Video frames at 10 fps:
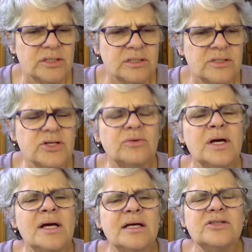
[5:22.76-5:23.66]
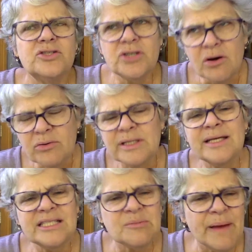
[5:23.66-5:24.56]
So don't
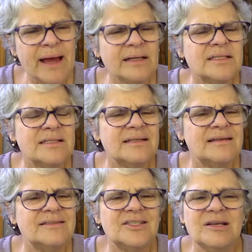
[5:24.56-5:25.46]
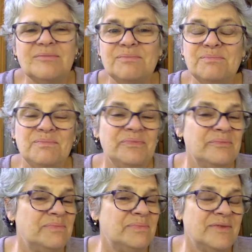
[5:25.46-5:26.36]
expect to
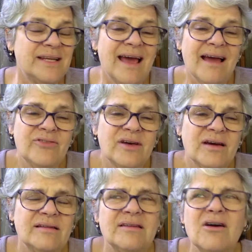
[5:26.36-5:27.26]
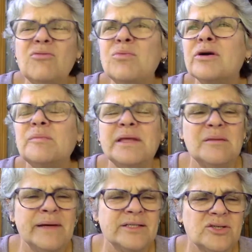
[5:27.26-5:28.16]
have the homework be
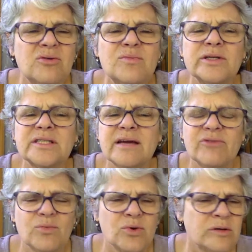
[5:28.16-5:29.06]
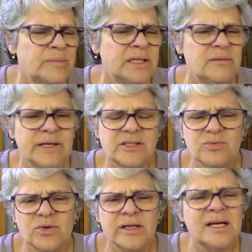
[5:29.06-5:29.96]
the best homework, to have the work be the
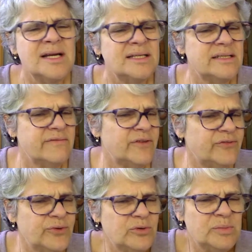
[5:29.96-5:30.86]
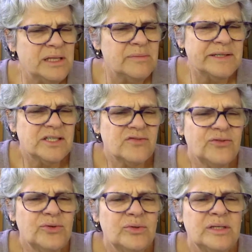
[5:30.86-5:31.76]
best work, to have the food be the best
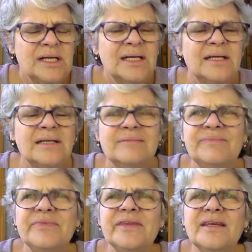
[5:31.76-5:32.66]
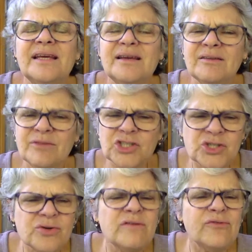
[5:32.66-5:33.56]
food.
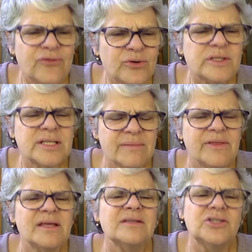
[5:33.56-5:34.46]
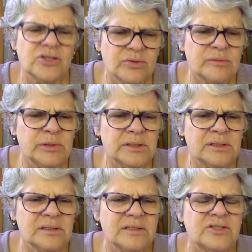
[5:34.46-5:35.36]
Shoot for something
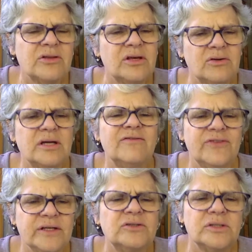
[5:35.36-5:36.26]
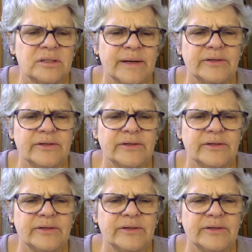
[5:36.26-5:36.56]
doable so that you can feel good about